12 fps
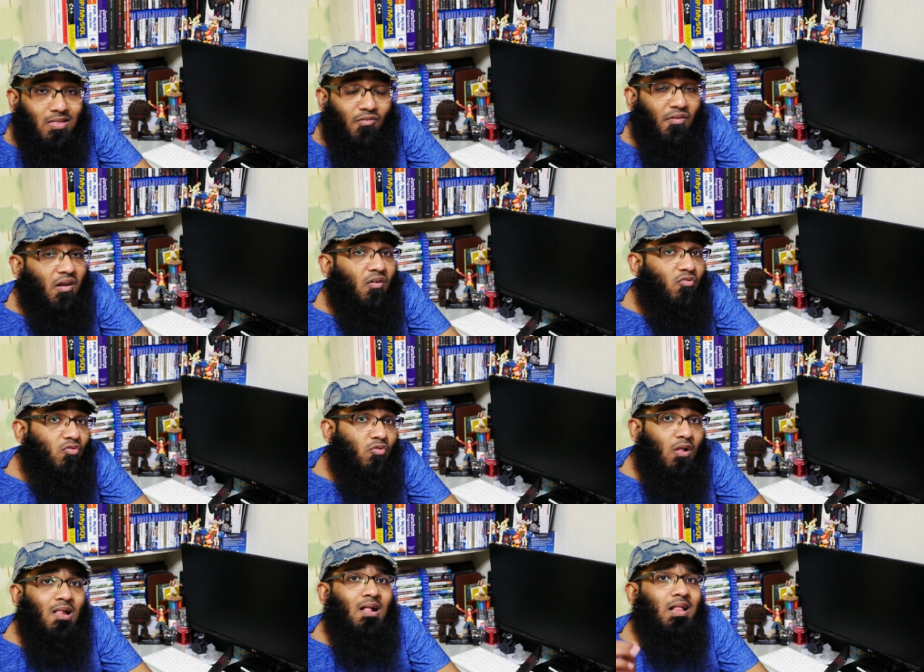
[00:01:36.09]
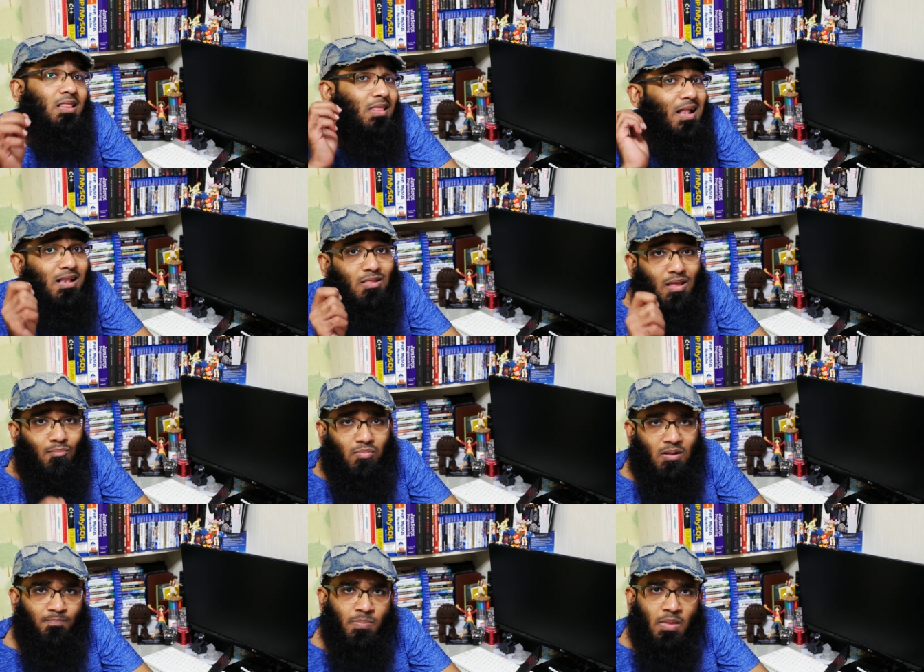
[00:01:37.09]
you're going to sell something.